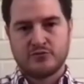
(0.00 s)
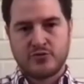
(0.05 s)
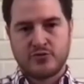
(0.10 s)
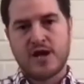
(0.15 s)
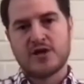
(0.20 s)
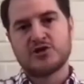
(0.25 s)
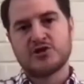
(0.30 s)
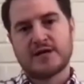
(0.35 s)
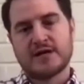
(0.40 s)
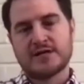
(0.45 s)

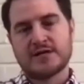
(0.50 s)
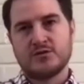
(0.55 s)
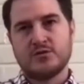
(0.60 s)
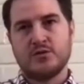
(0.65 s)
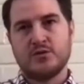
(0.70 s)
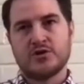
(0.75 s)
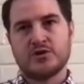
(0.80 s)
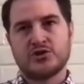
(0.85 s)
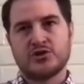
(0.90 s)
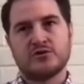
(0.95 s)
projects,
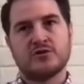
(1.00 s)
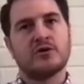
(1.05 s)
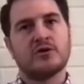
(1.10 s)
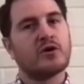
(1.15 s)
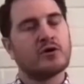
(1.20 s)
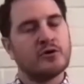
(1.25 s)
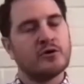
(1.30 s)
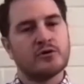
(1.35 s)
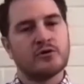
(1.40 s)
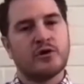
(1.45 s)
which
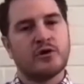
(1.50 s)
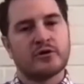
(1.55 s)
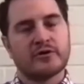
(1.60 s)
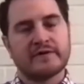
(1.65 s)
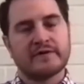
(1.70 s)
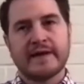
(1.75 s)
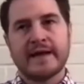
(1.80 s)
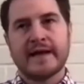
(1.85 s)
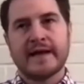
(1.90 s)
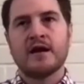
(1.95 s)
are no
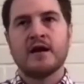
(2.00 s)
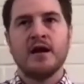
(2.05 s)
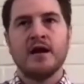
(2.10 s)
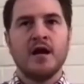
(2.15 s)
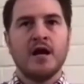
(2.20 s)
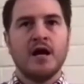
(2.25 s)
longer there.